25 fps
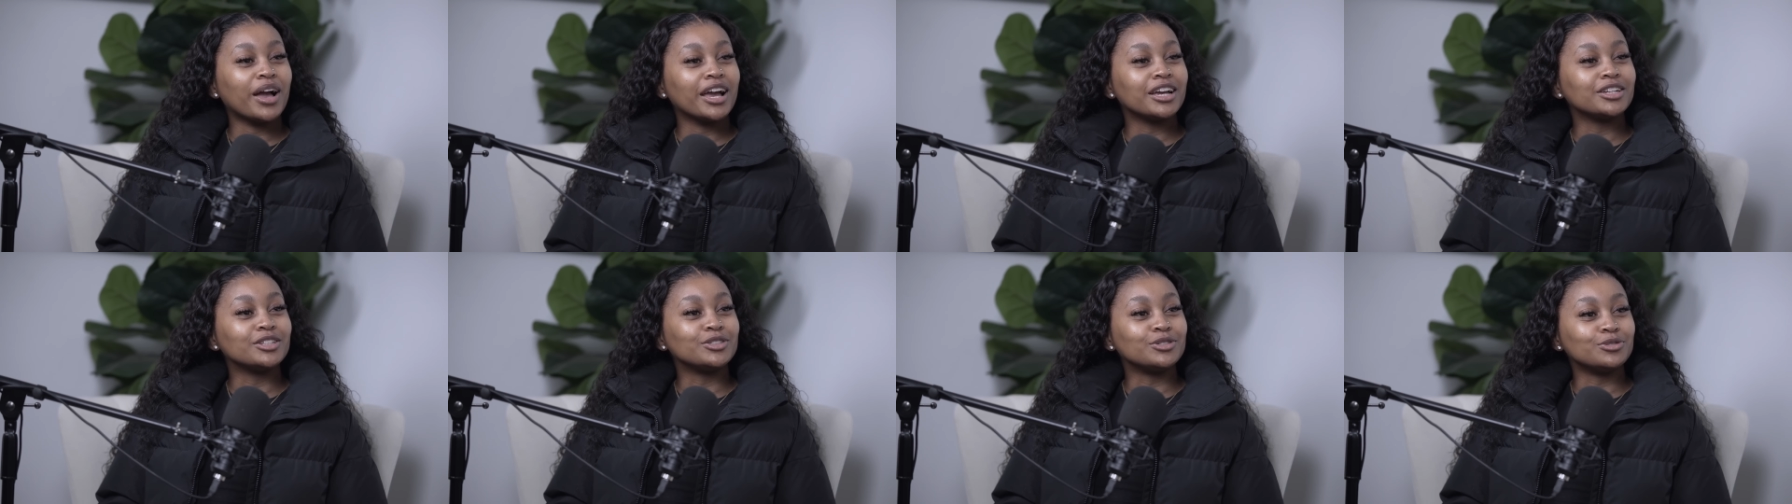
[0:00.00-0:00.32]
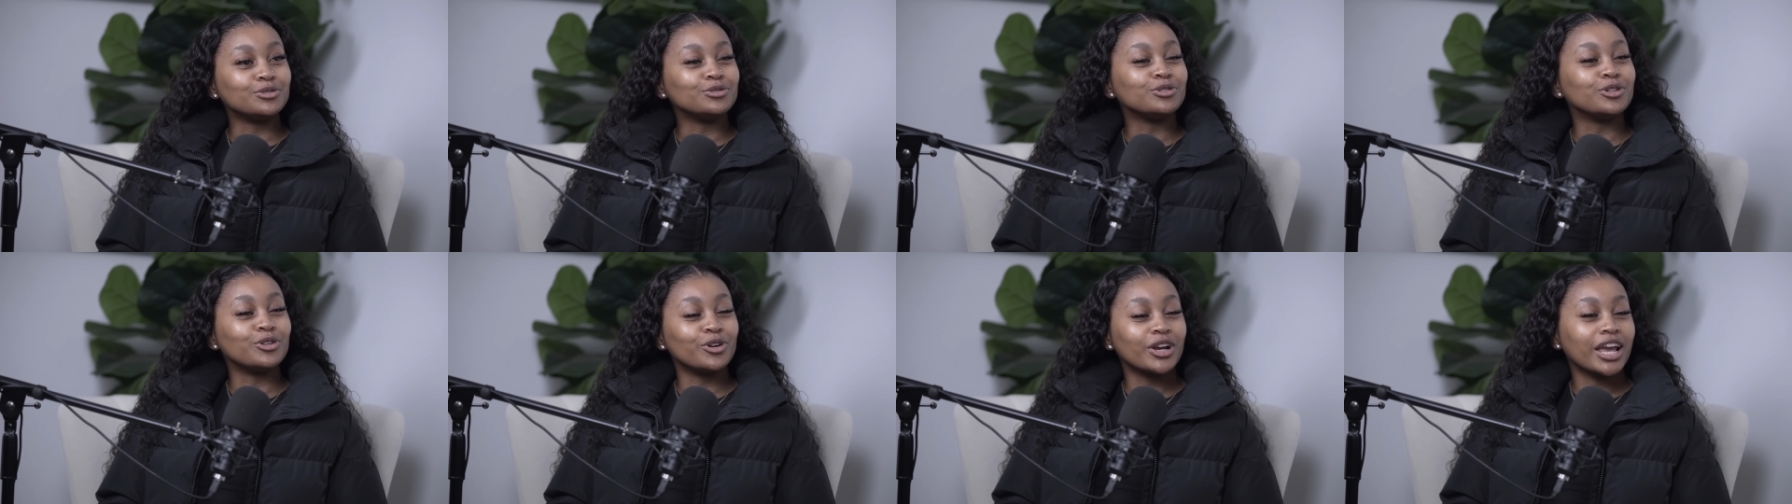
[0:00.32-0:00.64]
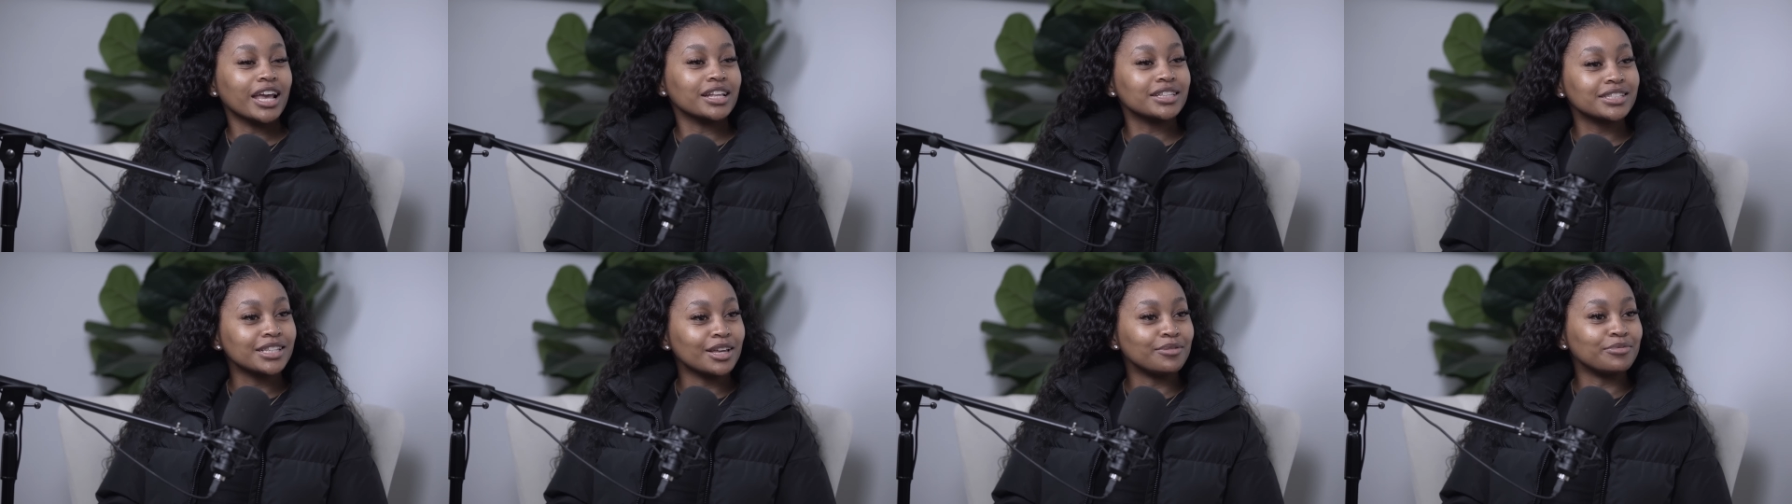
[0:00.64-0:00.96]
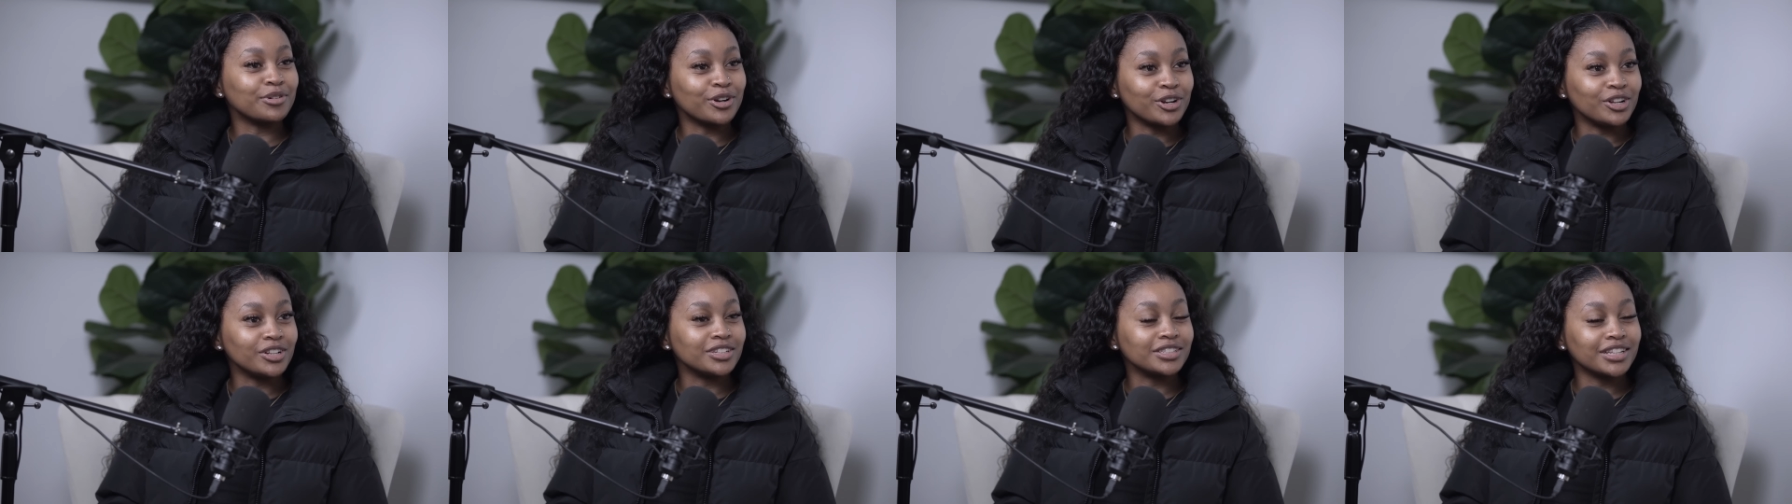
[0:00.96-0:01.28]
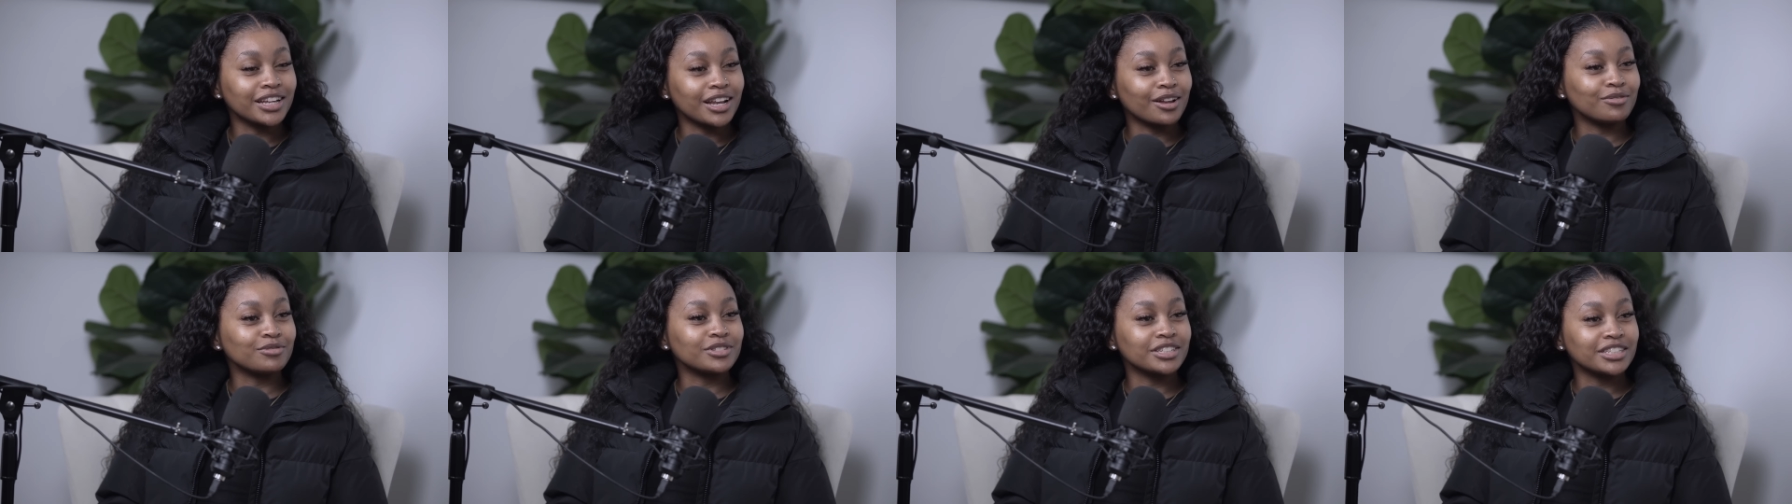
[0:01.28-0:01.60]
I do look at some girls
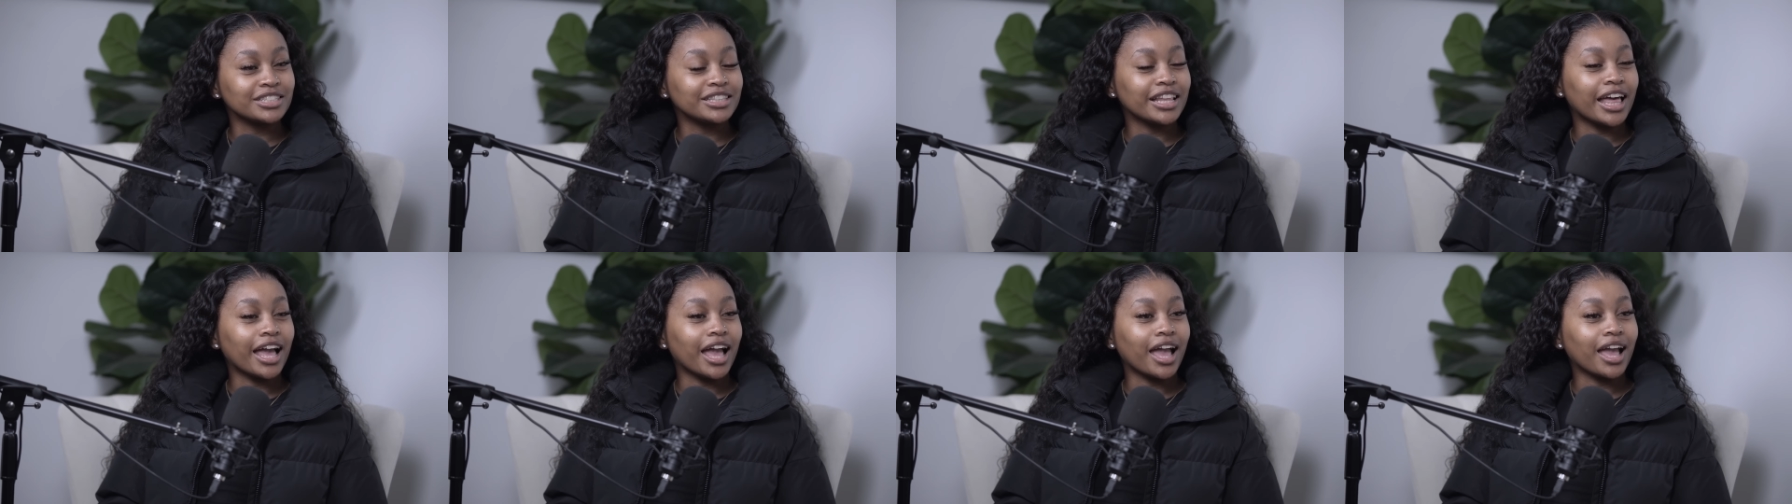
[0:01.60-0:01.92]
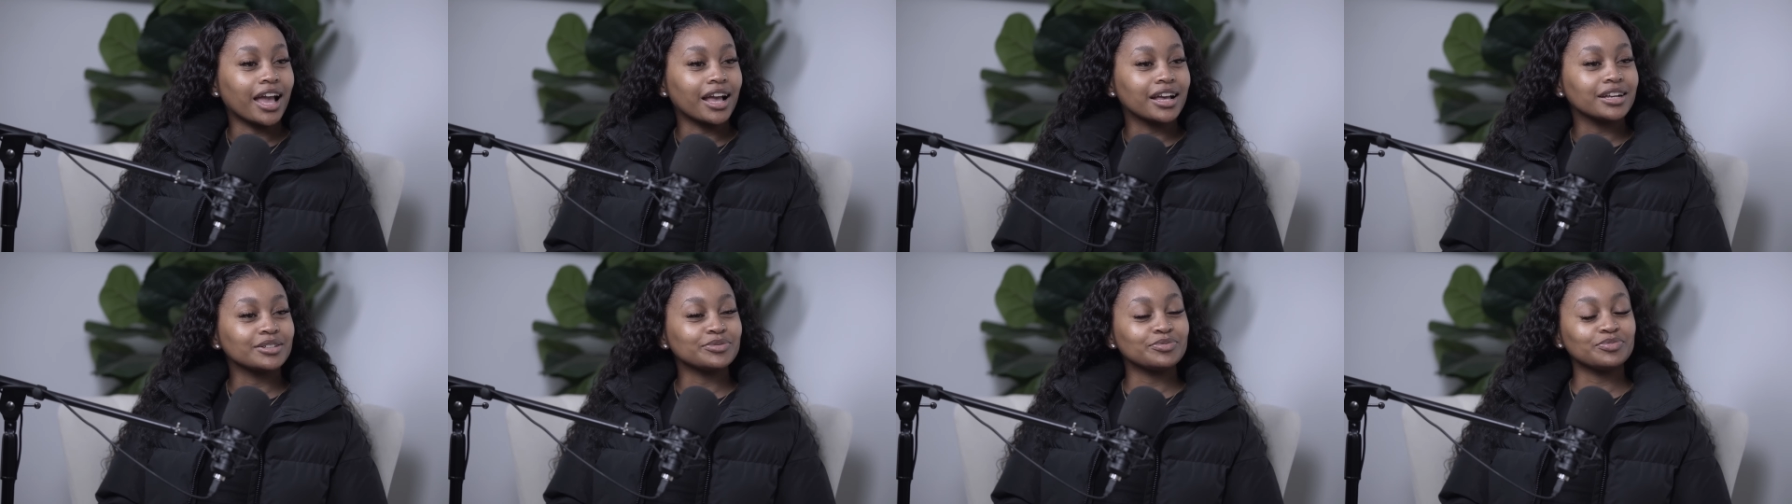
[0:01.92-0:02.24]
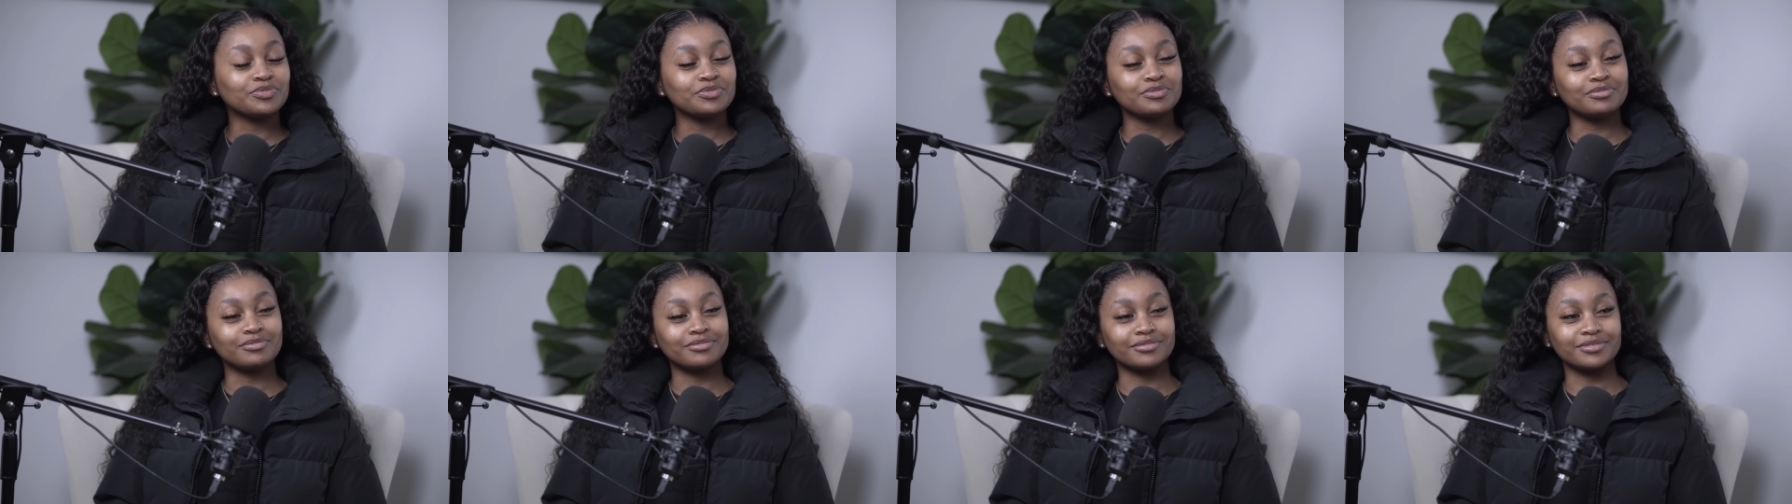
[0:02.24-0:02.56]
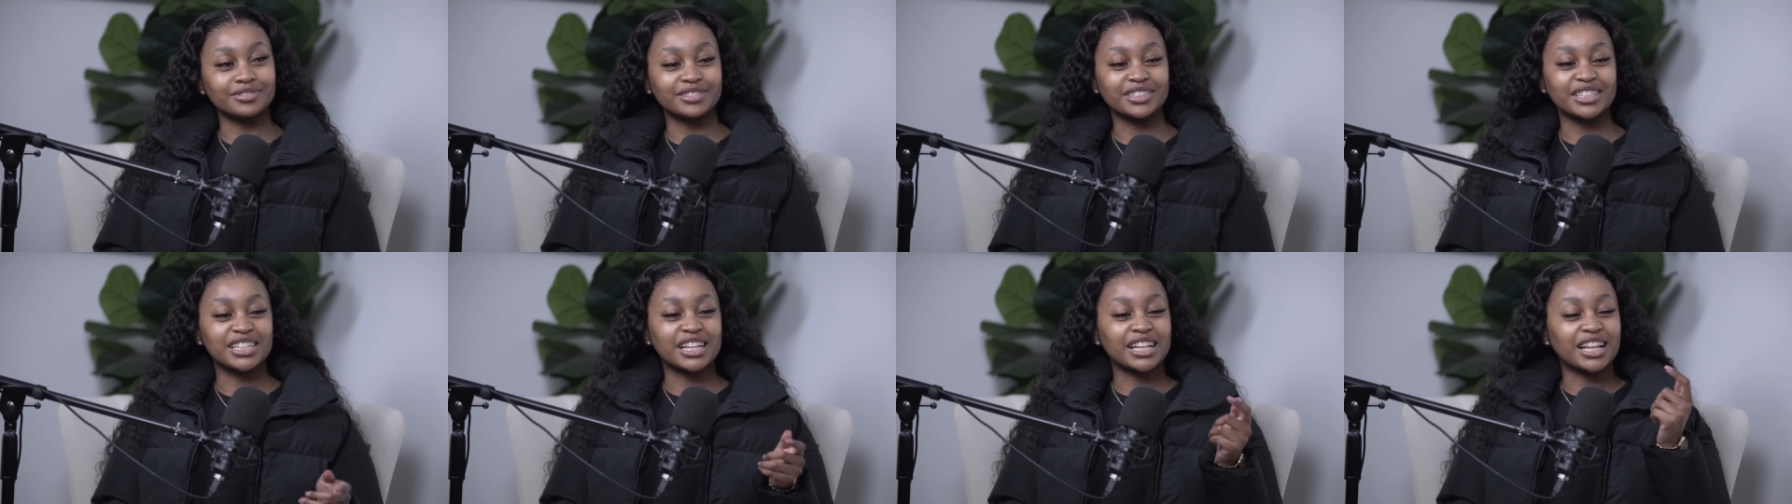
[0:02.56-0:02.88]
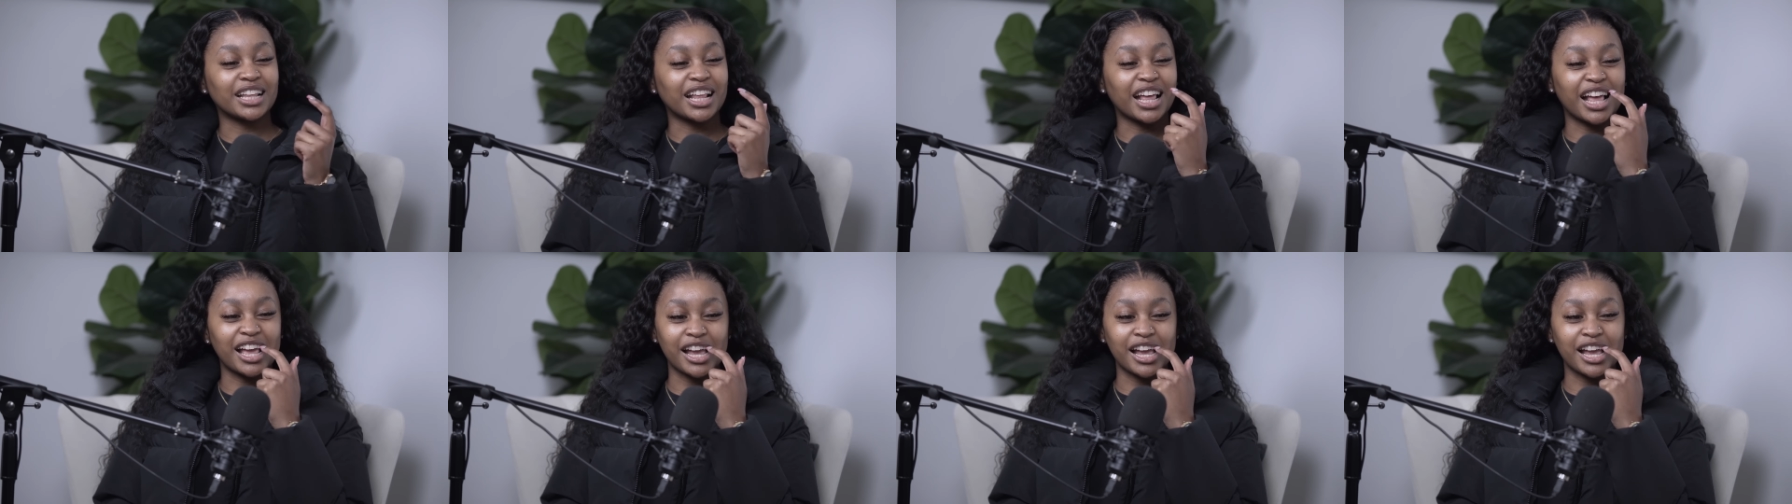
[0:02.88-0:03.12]
and I'm just like, ooh,